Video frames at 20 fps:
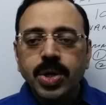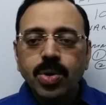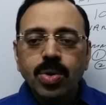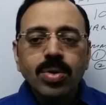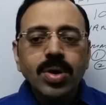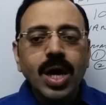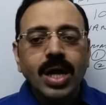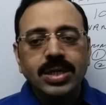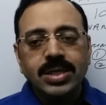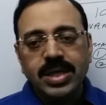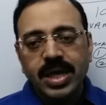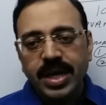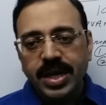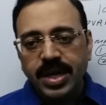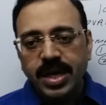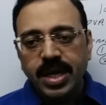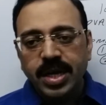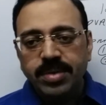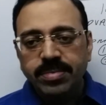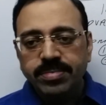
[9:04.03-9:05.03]
to
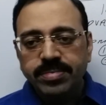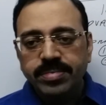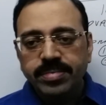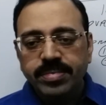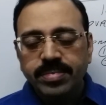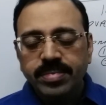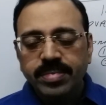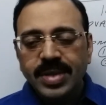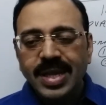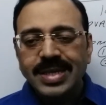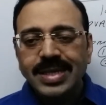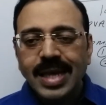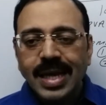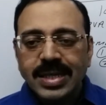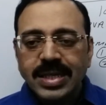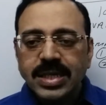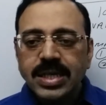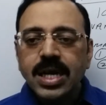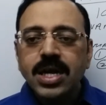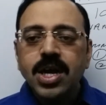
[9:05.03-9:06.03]
consignee. This
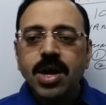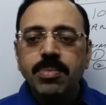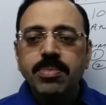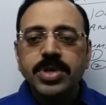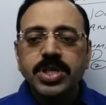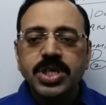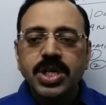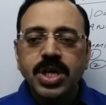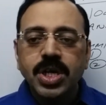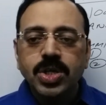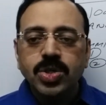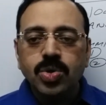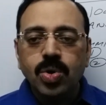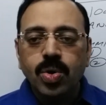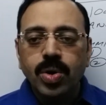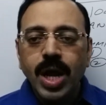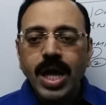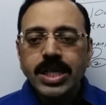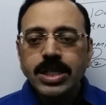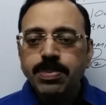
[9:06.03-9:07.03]
extra commission is
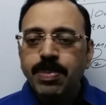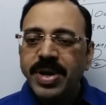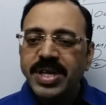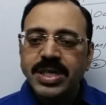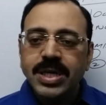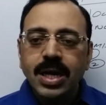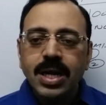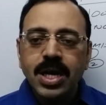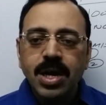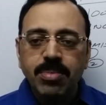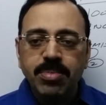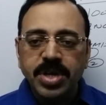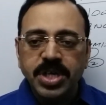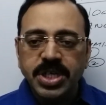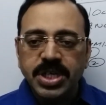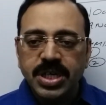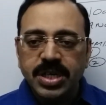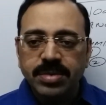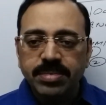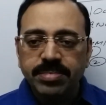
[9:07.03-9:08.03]
known as special
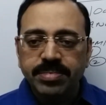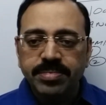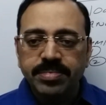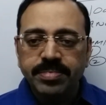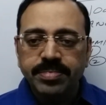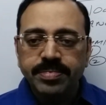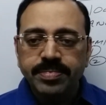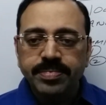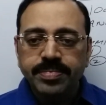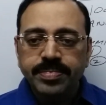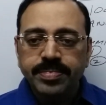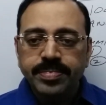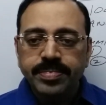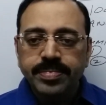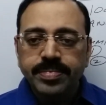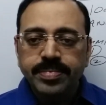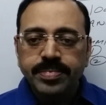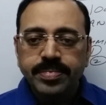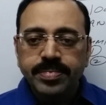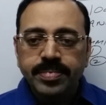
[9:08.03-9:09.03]
commission.
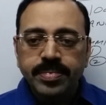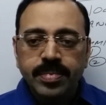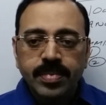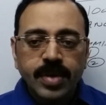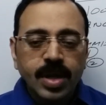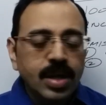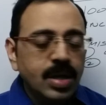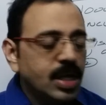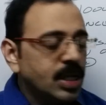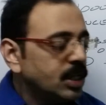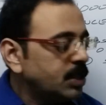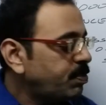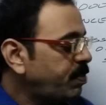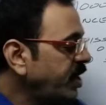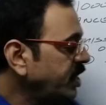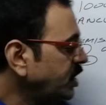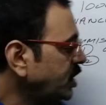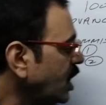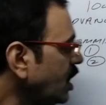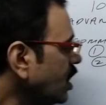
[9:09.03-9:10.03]

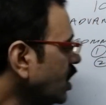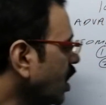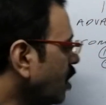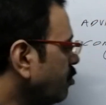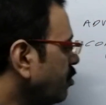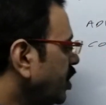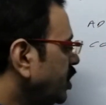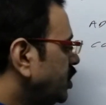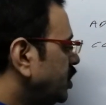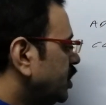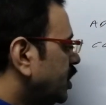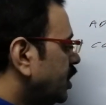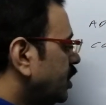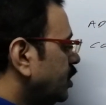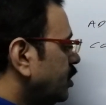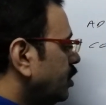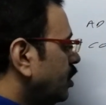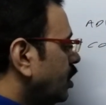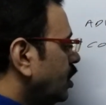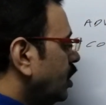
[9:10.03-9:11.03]
Special
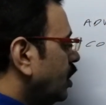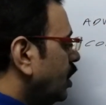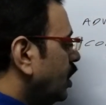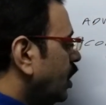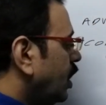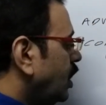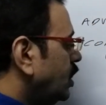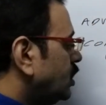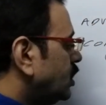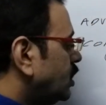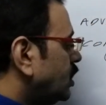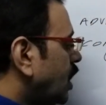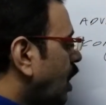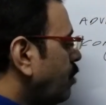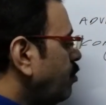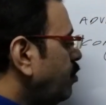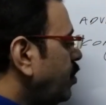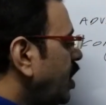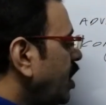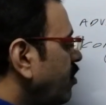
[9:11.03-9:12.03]
commission is
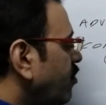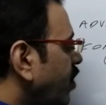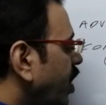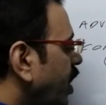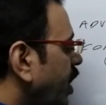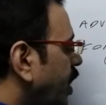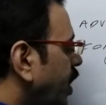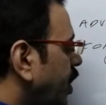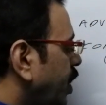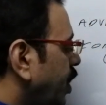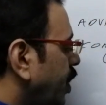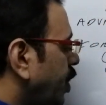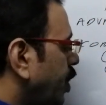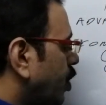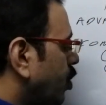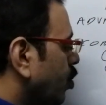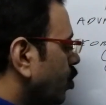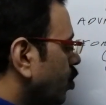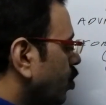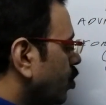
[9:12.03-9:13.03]
subdivided
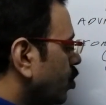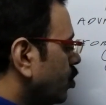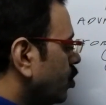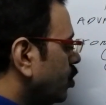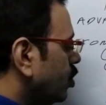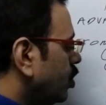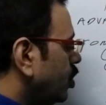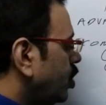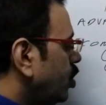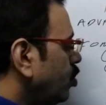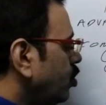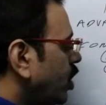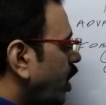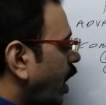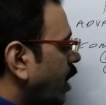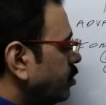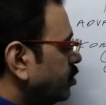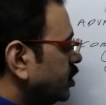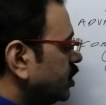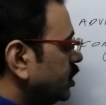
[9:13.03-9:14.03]
into two
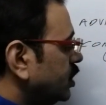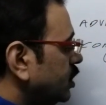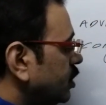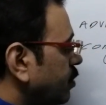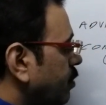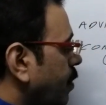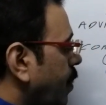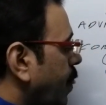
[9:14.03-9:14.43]
types: